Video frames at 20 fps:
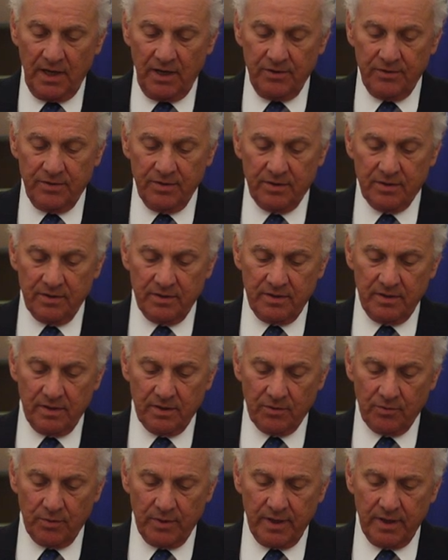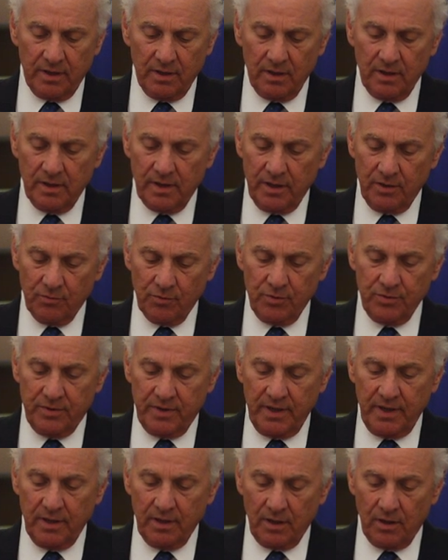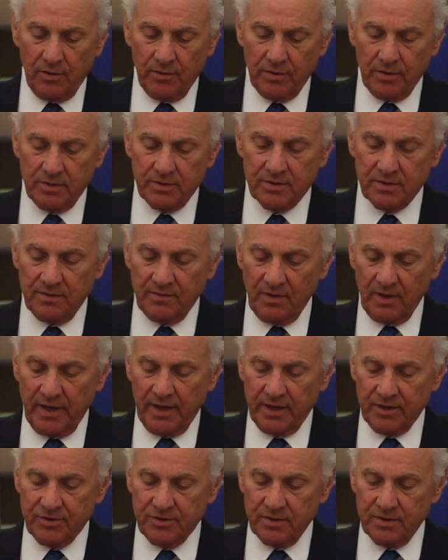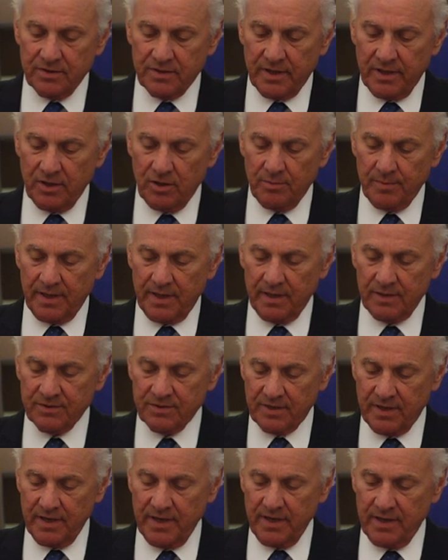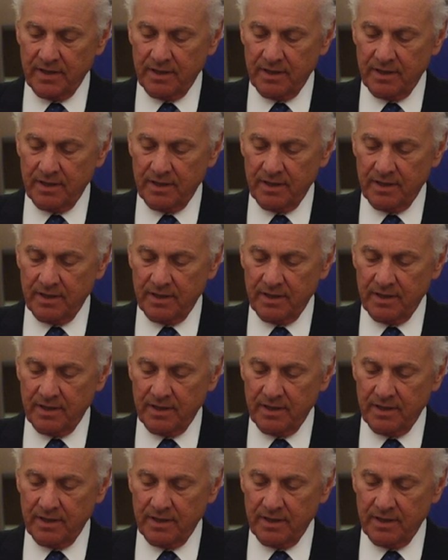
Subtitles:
to conduct regular and routine audits of elections held by our state